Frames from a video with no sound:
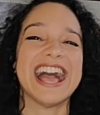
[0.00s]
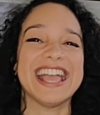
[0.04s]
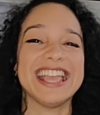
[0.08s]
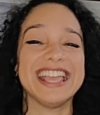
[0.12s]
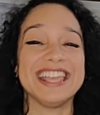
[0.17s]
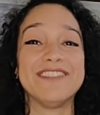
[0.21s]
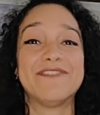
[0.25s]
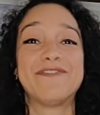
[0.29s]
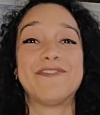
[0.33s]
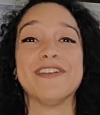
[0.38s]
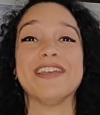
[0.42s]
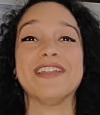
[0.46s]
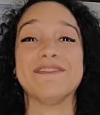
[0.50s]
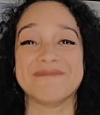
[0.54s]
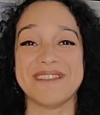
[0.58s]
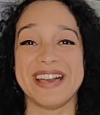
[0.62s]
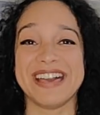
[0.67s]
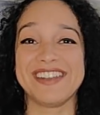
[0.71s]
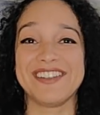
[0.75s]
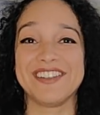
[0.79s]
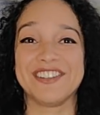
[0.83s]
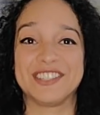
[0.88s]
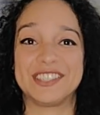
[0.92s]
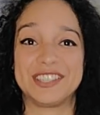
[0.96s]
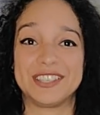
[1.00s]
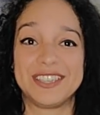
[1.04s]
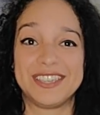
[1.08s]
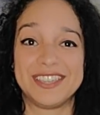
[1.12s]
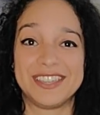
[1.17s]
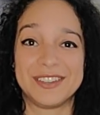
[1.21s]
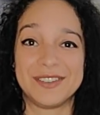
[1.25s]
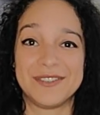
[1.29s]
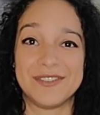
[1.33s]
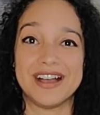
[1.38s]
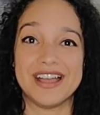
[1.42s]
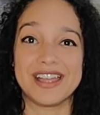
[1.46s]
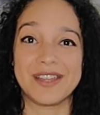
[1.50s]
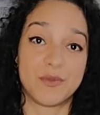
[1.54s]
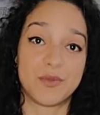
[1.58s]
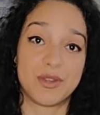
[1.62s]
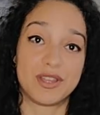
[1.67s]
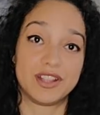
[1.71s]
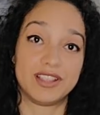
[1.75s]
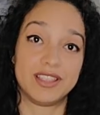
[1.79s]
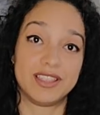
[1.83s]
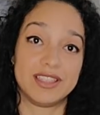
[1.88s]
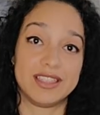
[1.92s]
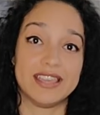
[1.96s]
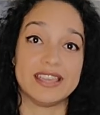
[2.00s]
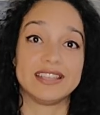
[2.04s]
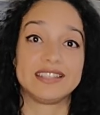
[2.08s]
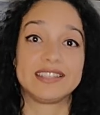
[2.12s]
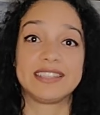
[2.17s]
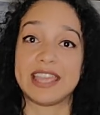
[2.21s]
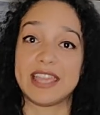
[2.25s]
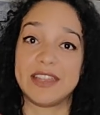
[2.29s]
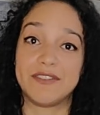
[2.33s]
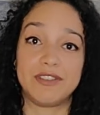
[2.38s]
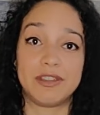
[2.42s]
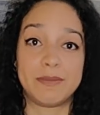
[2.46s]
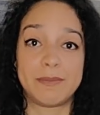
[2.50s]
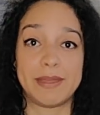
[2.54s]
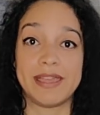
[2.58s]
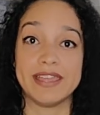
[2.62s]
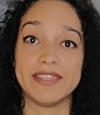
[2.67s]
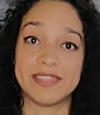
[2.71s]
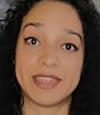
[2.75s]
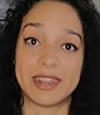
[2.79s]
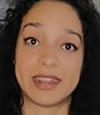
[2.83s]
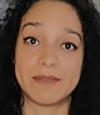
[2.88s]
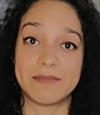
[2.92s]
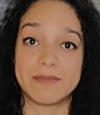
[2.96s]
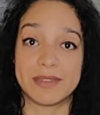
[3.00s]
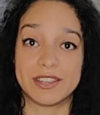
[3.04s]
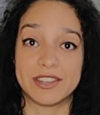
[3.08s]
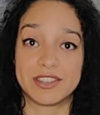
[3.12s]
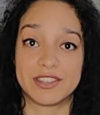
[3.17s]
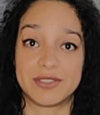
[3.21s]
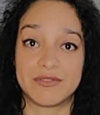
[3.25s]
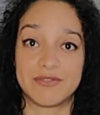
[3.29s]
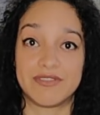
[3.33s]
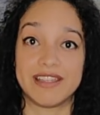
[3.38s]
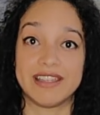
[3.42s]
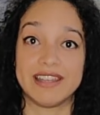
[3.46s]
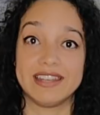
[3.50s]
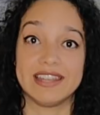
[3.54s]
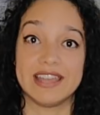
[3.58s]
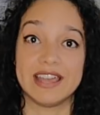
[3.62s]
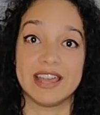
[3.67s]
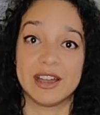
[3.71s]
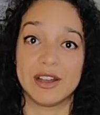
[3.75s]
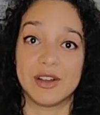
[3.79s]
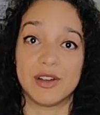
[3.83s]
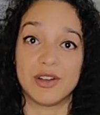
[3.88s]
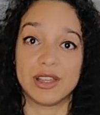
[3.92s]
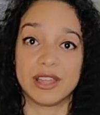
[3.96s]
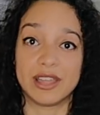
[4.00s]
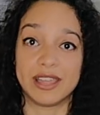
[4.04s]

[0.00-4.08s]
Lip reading: If it matters to you, I will list every pen that I mention right now